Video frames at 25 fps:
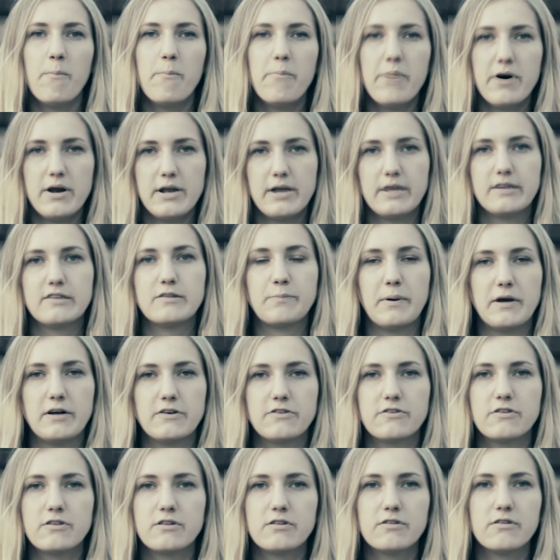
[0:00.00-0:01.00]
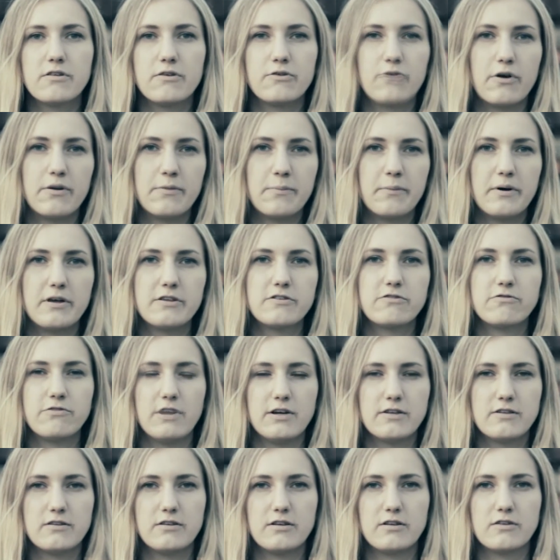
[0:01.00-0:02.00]
but especially the Donbas
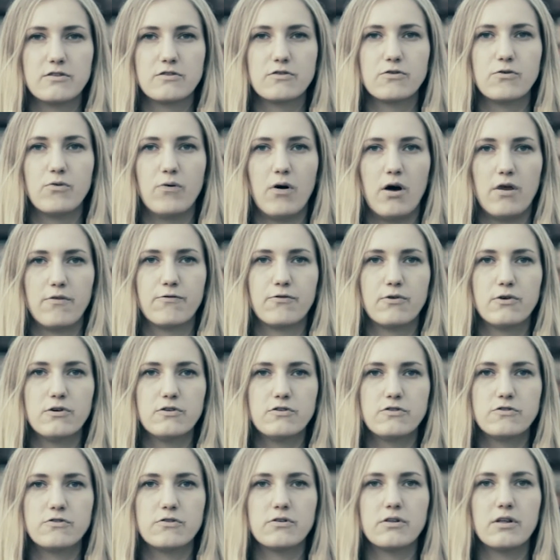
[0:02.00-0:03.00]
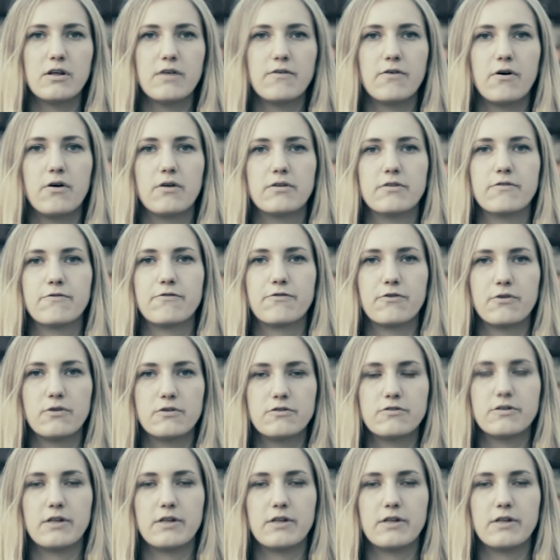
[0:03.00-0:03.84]
residents who are forced to live on the front